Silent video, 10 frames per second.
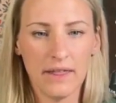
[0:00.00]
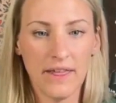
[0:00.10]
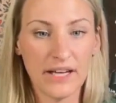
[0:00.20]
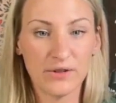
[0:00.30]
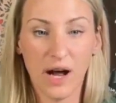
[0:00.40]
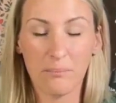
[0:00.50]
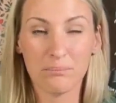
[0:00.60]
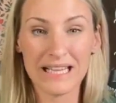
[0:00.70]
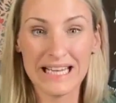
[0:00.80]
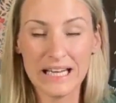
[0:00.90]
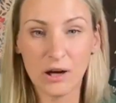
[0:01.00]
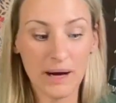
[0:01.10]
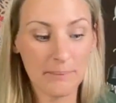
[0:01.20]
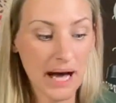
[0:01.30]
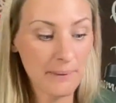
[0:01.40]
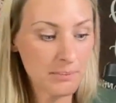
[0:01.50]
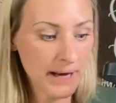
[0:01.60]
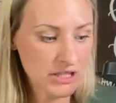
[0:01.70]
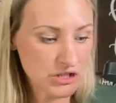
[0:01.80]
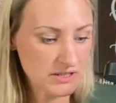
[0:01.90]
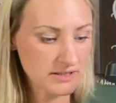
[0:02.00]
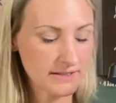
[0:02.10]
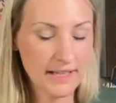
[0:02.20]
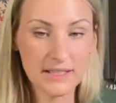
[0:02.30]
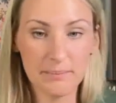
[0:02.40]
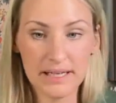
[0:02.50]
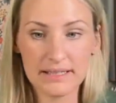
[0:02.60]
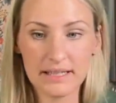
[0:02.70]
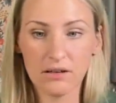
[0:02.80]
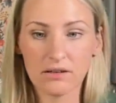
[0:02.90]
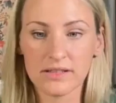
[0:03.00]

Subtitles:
They do not bleed on my Bible pages, and that's a big deal.